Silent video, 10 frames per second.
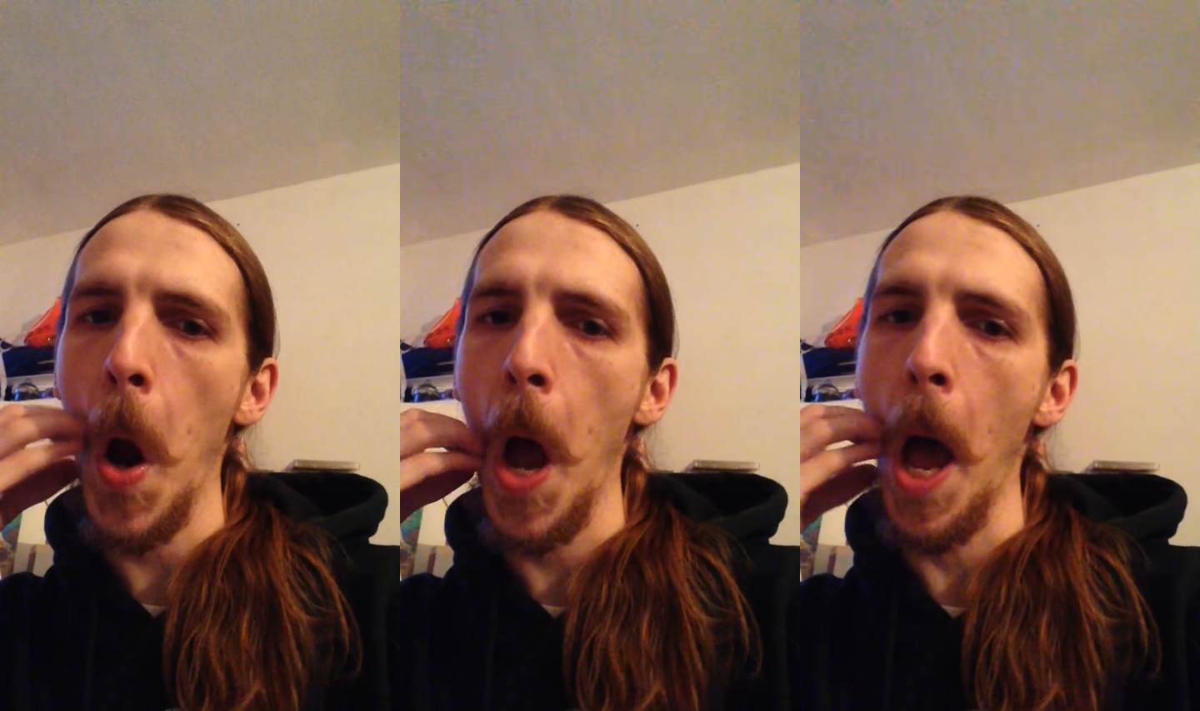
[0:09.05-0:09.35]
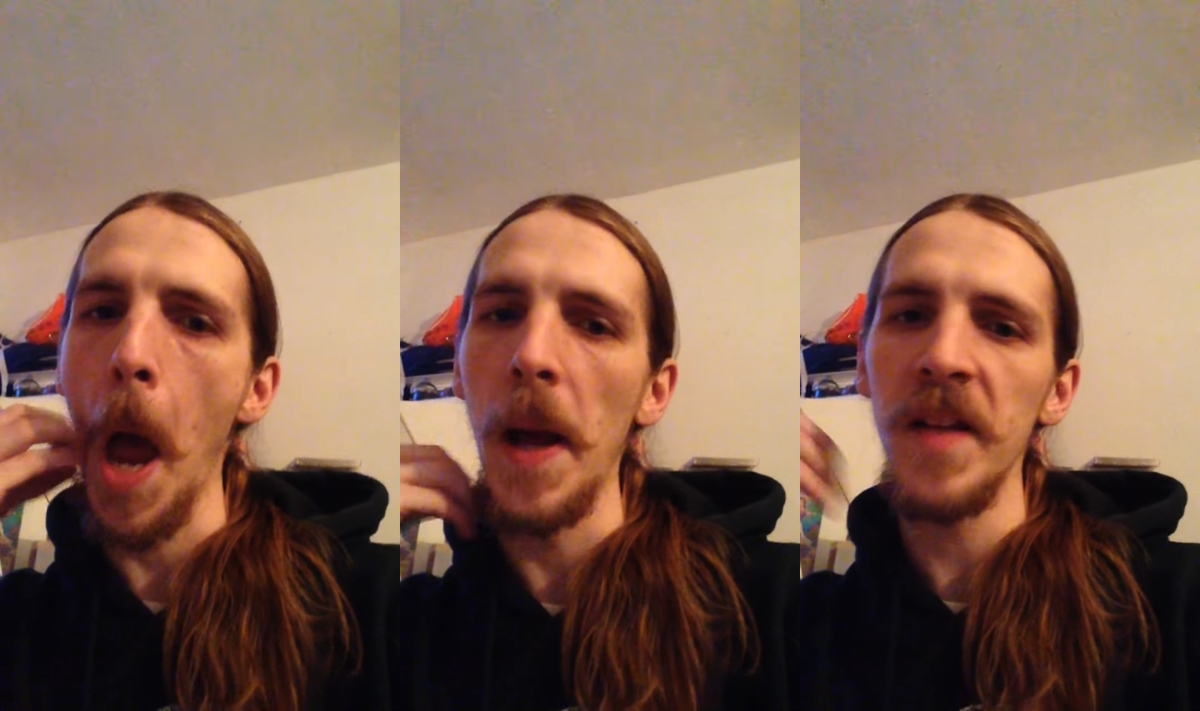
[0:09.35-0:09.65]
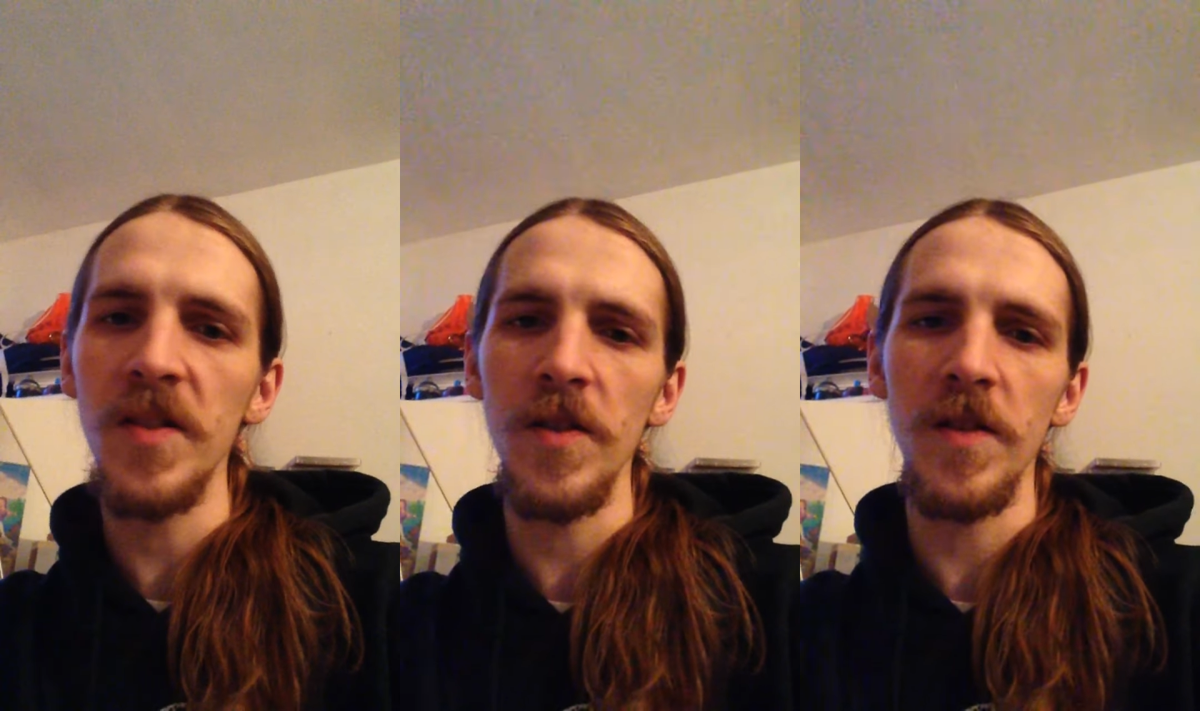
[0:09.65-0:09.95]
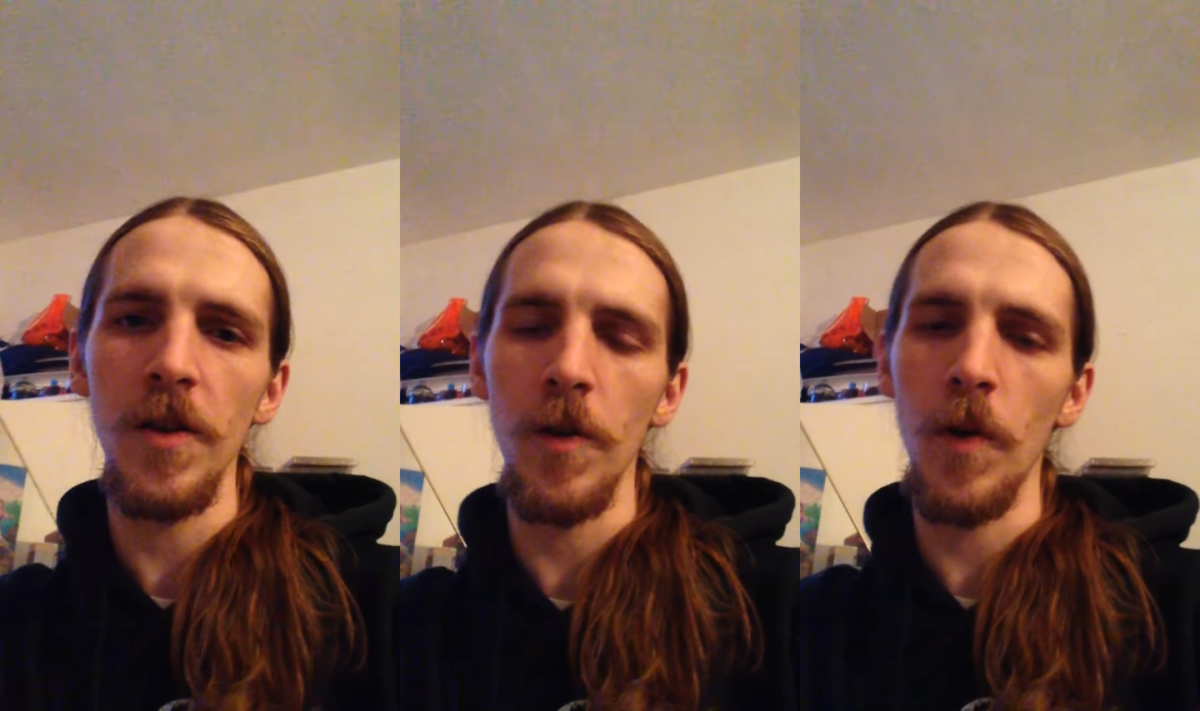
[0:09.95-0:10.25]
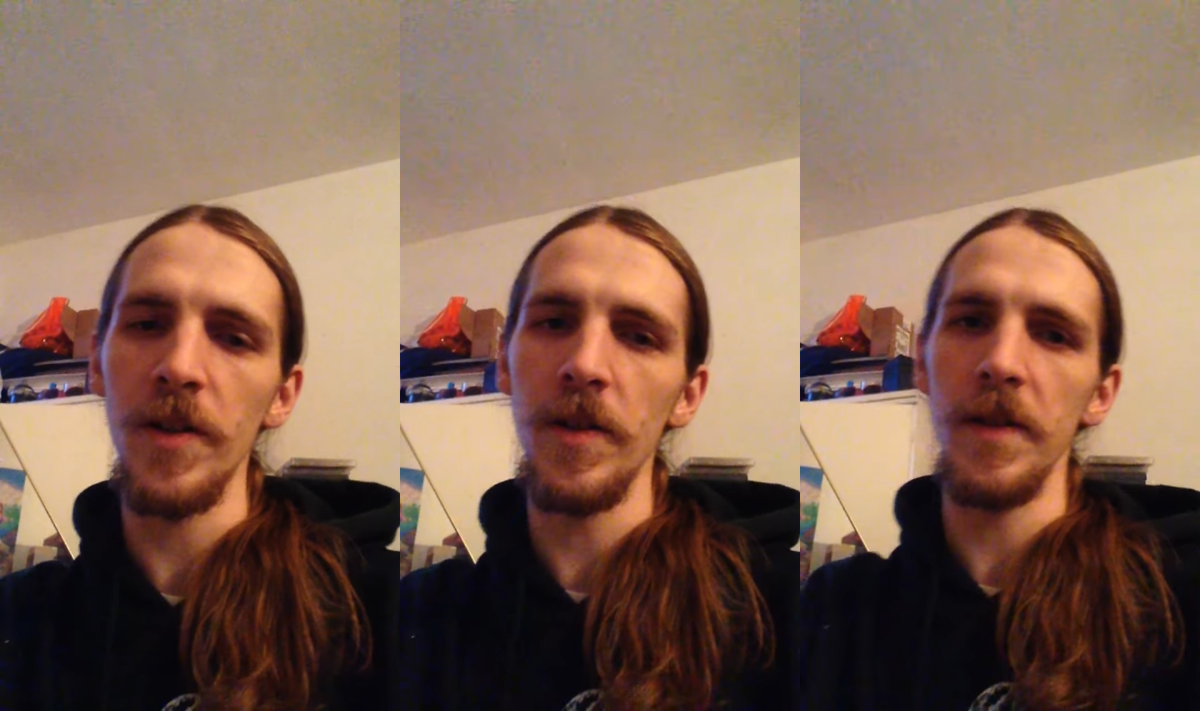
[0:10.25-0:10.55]
answers to your
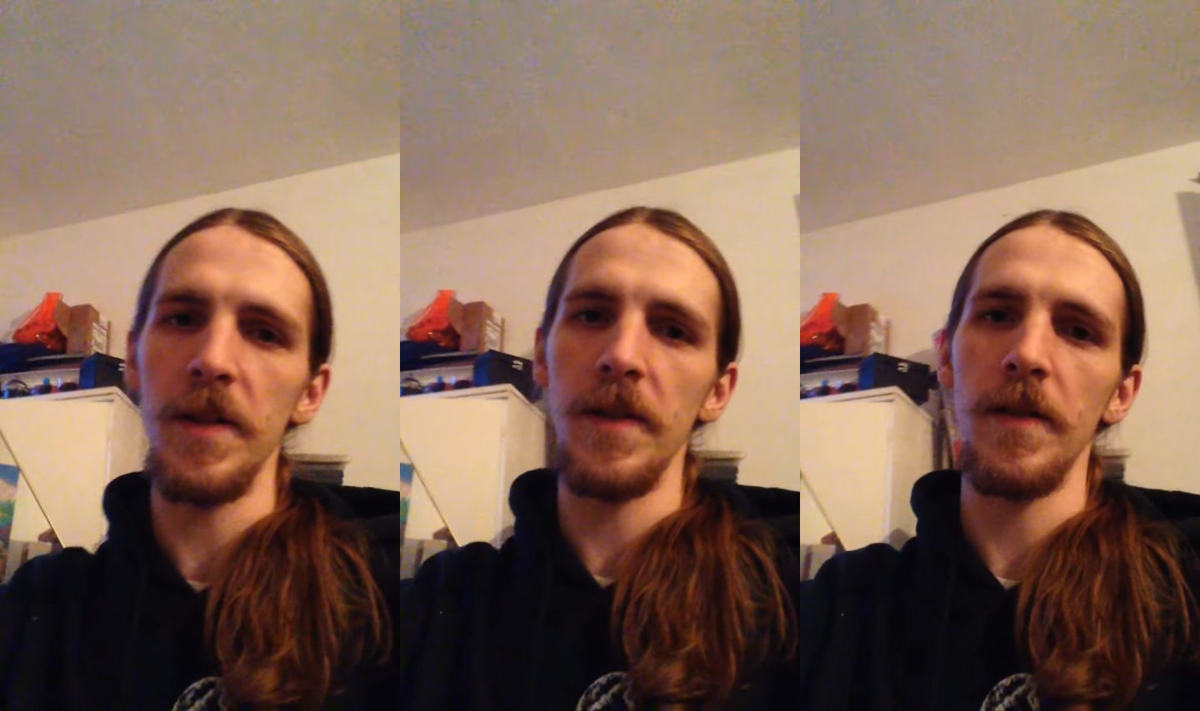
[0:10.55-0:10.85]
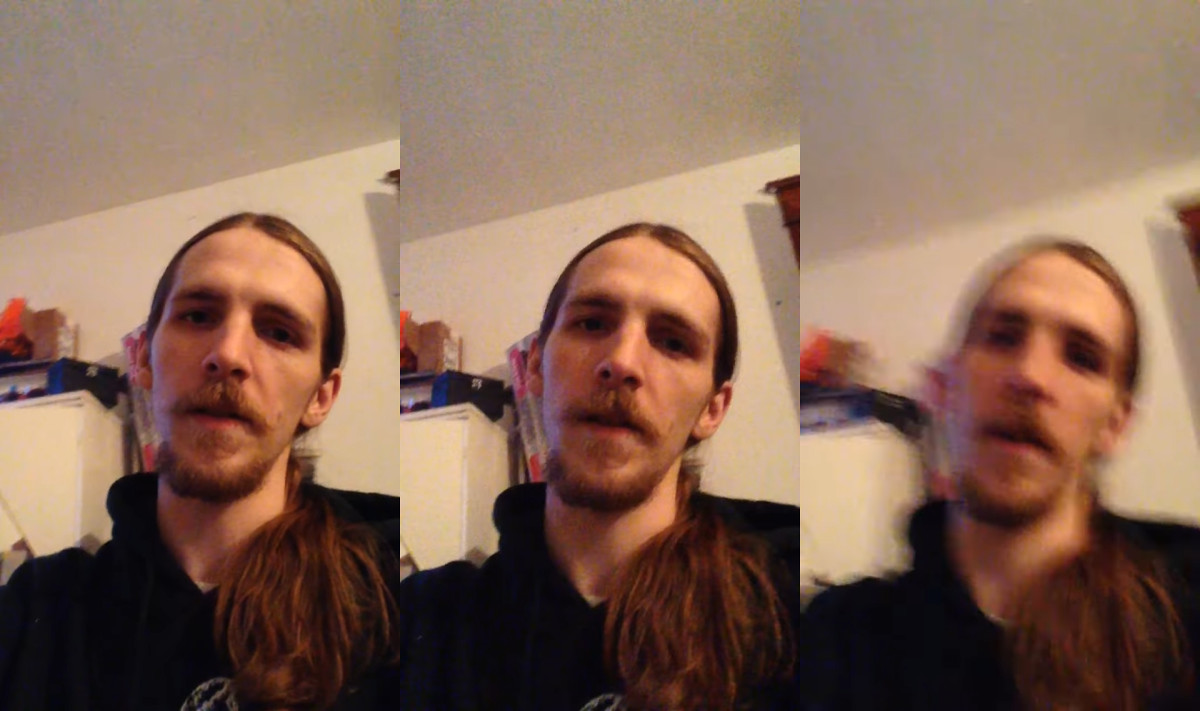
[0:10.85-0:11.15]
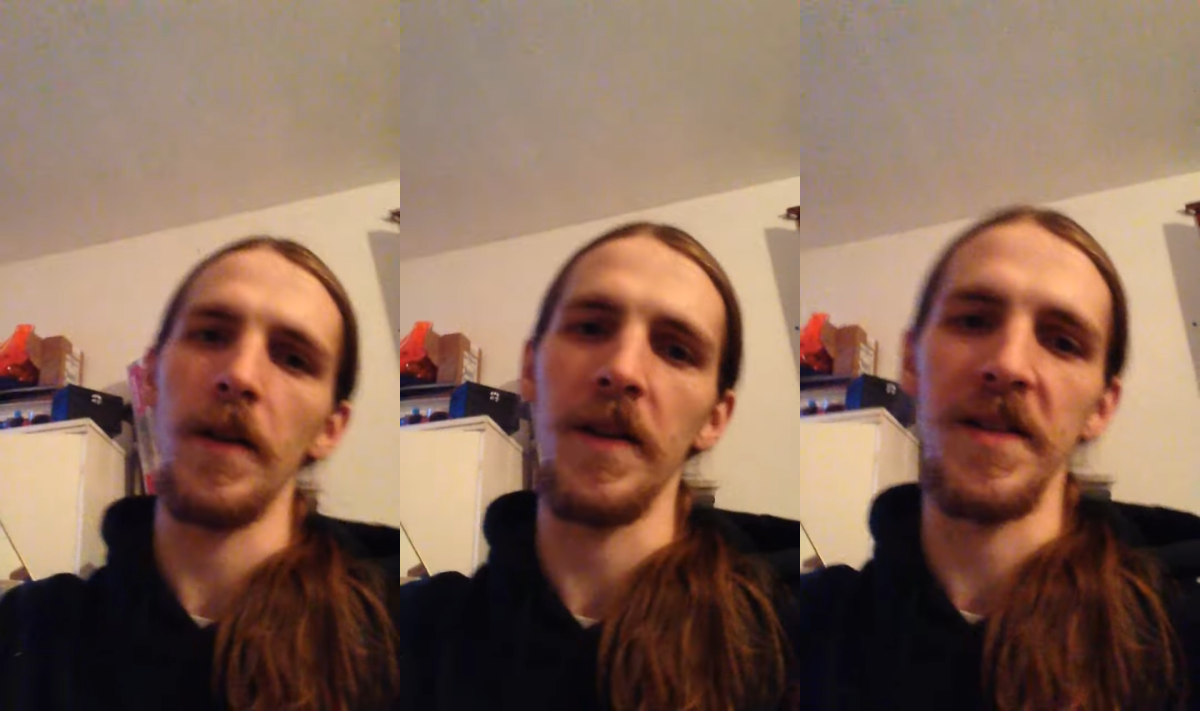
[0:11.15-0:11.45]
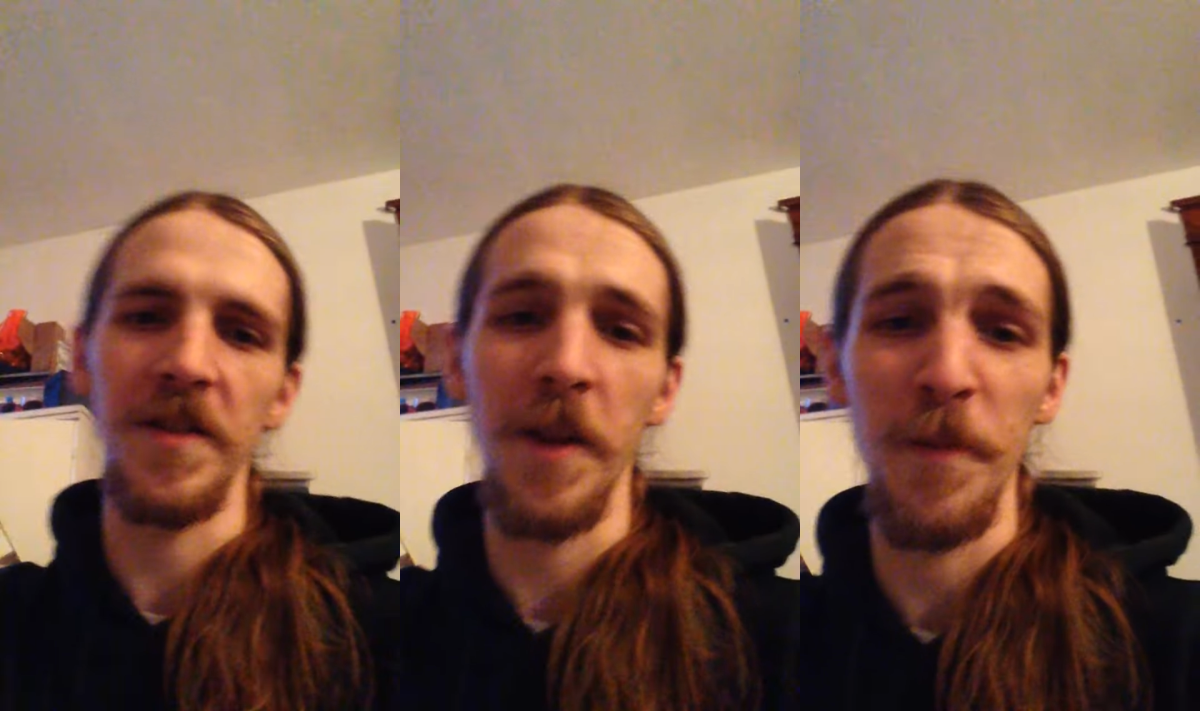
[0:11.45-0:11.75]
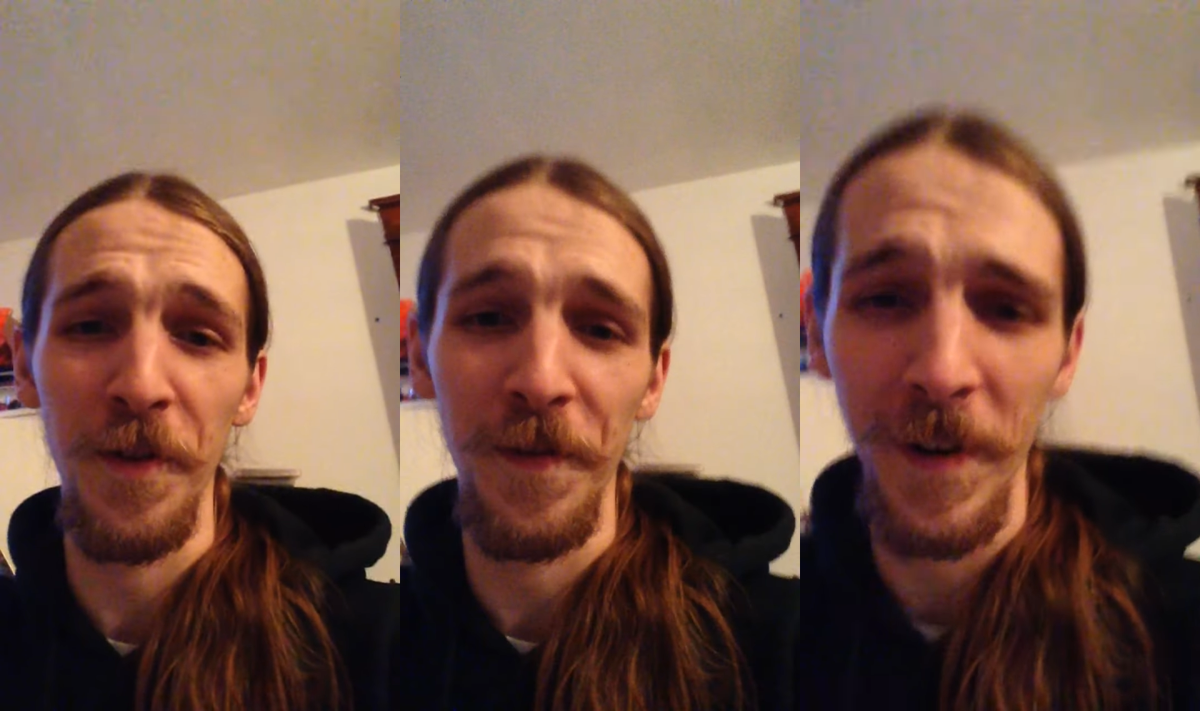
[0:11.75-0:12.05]
questions, because it's a lot
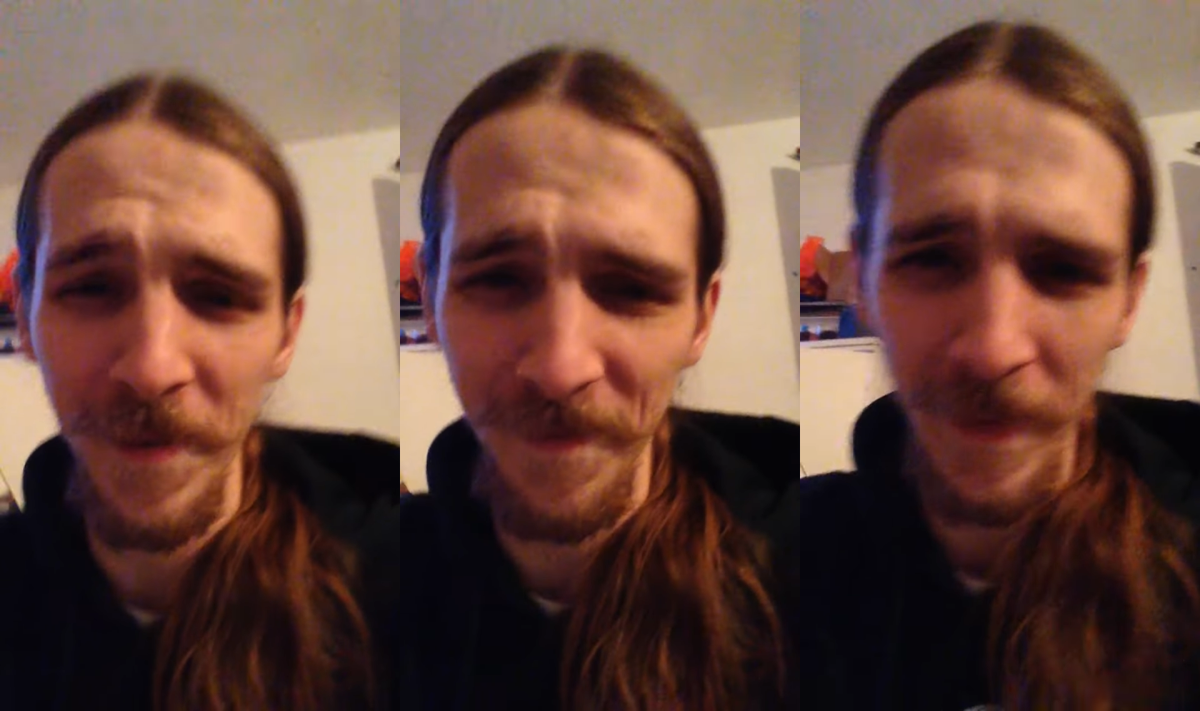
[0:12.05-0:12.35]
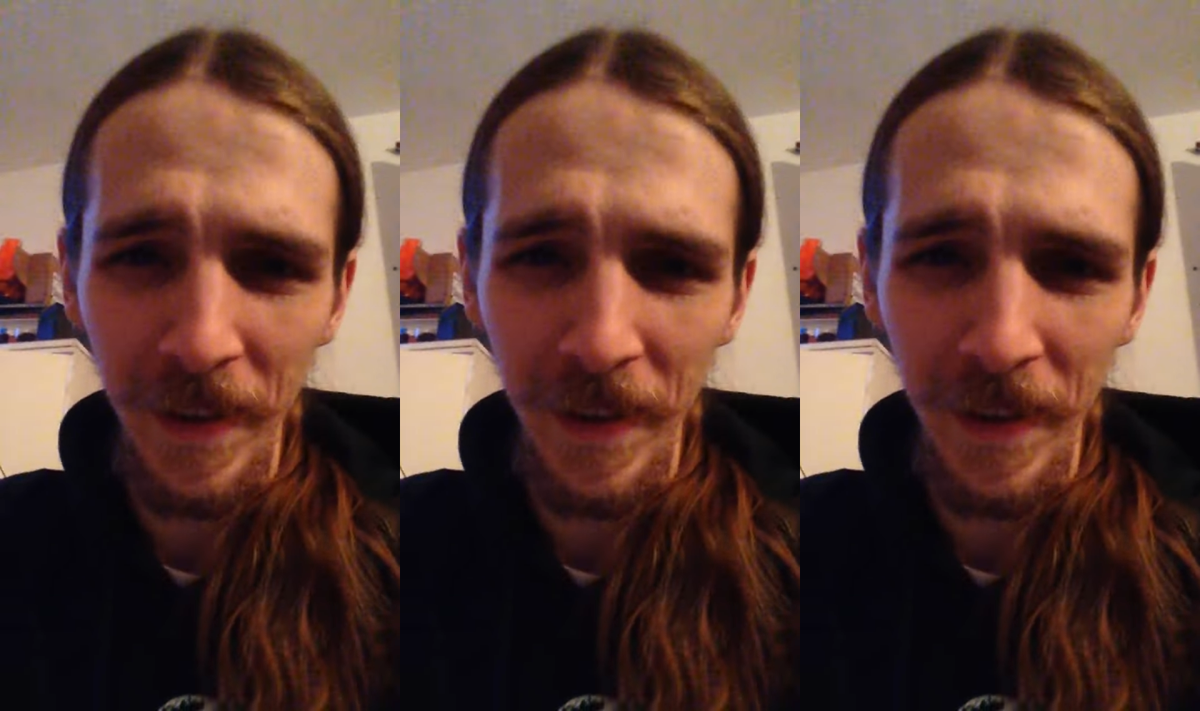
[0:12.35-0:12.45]
more fun.